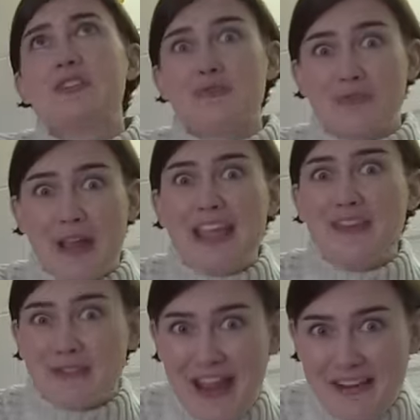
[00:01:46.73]
great
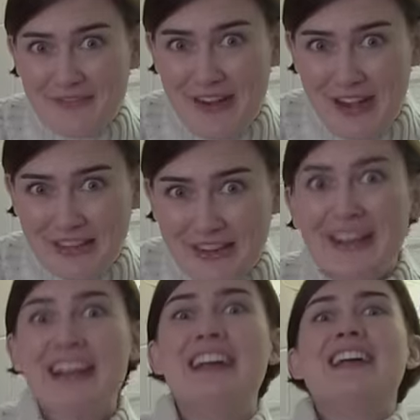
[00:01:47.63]

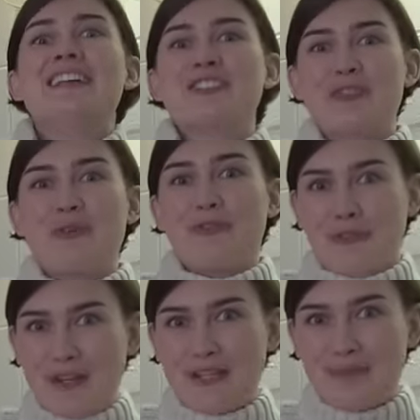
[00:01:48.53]
grandfather sold the
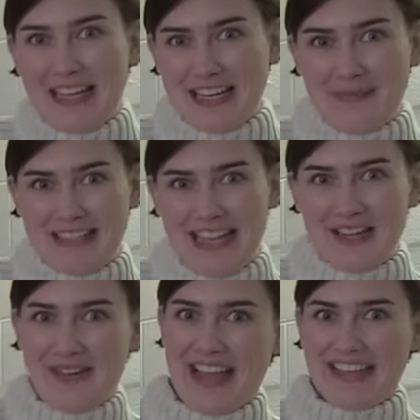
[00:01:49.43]
first blighted
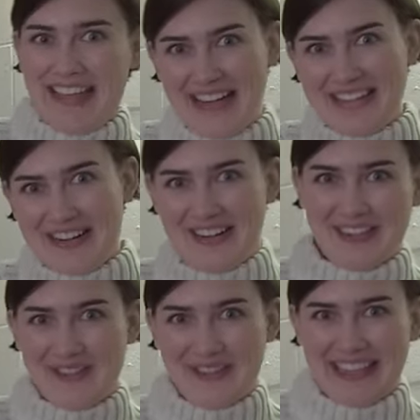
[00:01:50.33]
potato and kind of started
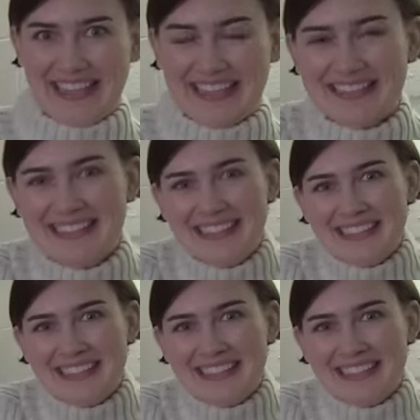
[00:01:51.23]
the whole thing.